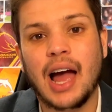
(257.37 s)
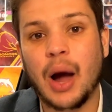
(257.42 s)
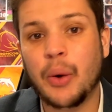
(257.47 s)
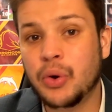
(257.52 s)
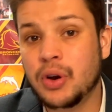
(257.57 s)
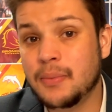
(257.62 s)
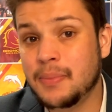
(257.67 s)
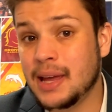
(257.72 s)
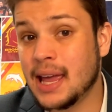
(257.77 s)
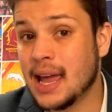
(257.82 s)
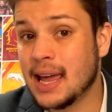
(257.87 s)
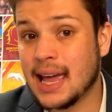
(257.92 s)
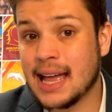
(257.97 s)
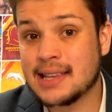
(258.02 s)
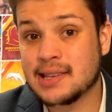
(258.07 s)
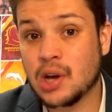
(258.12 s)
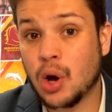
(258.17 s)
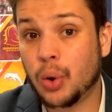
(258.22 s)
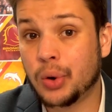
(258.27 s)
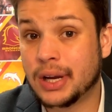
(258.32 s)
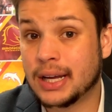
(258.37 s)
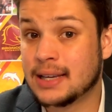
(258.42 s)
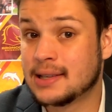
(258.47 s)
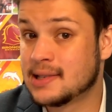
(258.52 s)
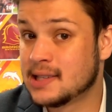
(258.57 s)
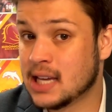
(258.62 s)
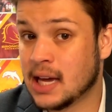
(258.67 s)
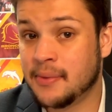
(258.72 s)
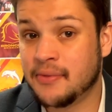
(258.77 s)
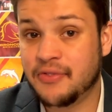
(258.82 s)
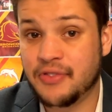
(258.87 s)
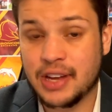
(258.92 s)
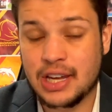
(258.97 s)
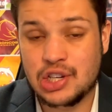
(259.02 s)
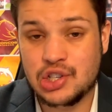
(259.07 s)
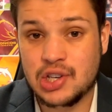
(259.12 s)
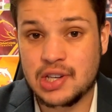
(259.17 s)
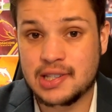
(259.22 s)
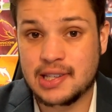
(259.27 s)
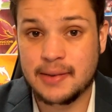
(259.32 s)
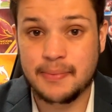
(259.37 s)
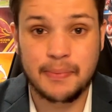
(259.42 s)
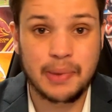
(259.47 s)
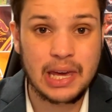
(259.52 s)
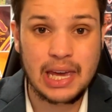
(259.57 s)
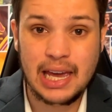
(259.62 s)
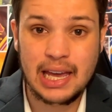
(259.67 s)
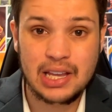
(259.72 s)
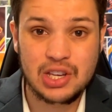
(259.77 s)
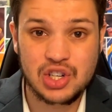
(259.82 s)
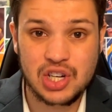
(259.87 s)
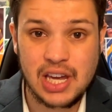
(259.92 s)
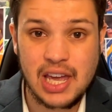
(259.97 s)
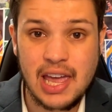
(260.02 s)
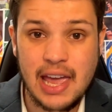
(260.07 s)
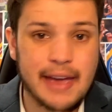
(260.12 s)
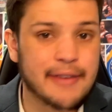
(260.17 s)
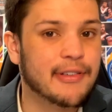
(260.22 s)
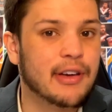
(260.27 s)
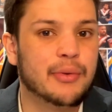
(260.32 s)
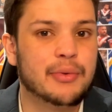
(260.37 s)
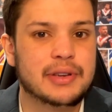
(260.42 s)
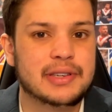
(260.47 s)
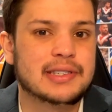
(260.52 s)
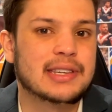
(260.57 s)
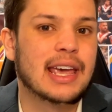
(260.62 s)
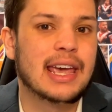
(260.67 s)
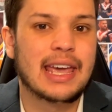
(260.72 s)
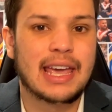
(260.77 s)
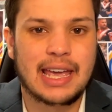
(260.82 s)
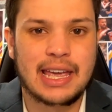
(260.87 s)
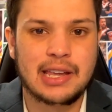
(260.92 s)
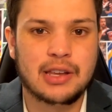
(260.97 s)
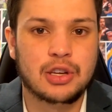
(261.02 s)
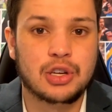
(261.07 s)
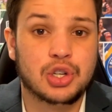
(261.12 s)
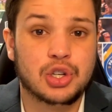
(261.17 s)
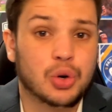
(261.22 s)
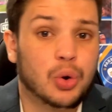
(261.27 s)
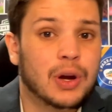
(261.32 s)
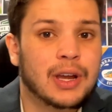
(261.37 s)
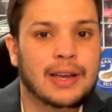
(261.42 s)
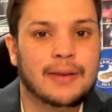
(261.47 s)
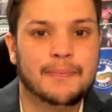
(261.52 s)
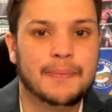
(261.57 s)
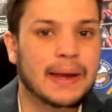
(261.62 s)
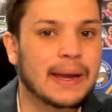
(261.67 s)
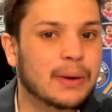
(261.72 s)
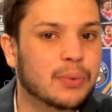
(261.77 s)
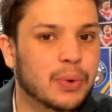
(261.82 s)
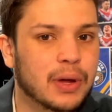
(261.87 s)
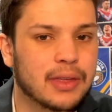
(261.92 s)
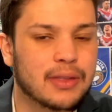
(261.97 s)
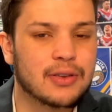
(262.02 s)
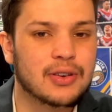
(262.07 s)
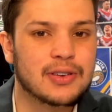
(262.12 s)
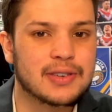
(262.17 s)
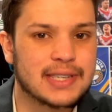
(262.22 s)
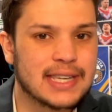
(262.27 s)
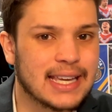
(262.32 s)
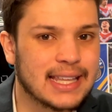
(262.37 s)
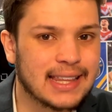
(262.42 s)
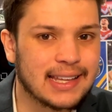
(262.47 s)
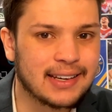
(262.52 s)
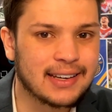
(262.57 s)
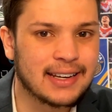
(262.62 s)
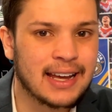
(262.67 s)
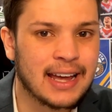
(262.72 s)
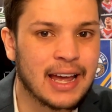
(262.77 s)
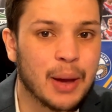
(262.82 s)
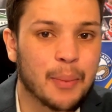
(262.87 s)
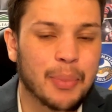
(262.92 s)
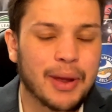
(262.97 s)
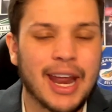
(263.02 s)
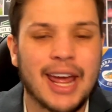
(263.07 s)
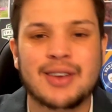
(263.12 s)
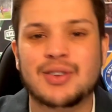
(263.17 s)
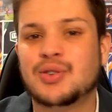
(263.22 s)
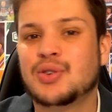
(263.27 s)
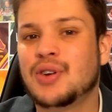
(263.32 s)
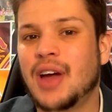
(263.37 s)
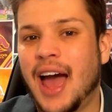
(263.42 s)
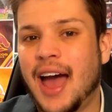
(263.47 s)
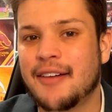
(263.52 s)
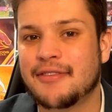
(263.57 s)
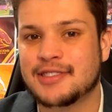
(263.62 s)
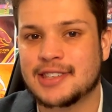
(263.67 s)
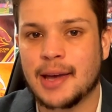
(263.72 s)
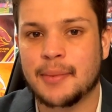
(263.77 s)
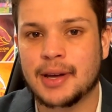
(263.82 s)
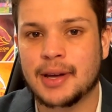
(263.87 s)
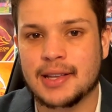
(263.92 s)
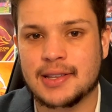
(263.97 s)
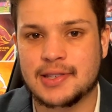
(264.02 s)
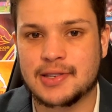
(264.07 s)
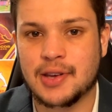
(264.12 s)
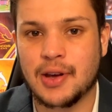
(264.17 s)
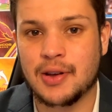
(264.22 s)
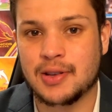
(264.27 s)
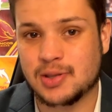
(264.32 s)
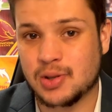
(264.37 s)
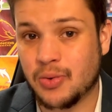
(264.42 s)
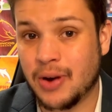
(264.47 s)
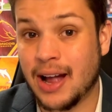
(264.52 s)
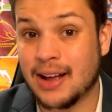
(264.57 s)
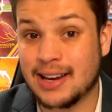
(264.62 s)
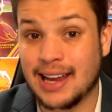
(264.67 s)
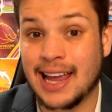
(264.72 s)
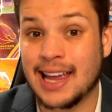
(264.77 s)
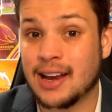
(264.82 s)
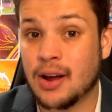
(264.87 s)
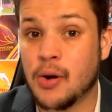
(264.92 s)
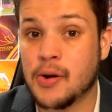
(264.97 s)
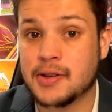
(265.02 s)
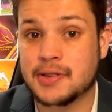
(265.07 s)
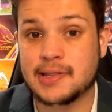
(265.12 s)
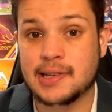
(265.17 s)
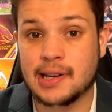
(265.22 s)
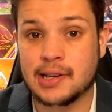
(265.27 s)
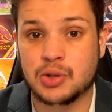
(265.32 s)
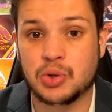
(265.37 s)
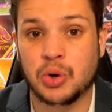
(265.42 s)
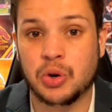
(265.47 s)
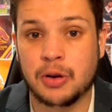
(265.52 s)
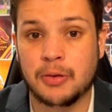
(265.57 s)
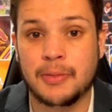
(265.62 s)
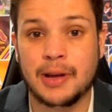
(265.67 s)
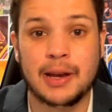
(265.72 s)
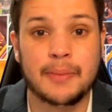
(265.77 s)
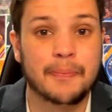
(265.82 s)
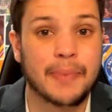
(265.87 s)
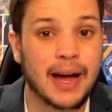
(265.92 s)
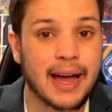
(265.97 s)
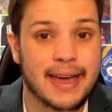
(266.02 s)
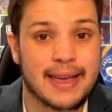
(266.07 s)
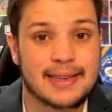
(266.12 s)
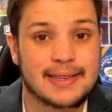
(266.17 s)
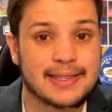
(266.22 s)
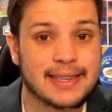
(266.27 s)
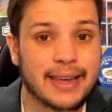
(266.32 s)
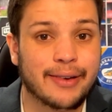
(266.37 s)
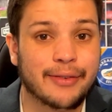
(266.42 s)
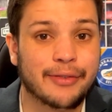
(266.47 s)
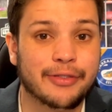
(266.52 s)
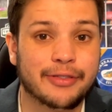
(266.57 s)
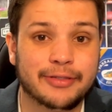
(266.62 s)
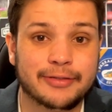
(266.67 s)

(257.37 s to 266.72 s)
I wouldn't be against holding some fixtures in PNG if it was, say, a joint bid with New Zealand, but I do have some concerns around it hosting a tournament by itself.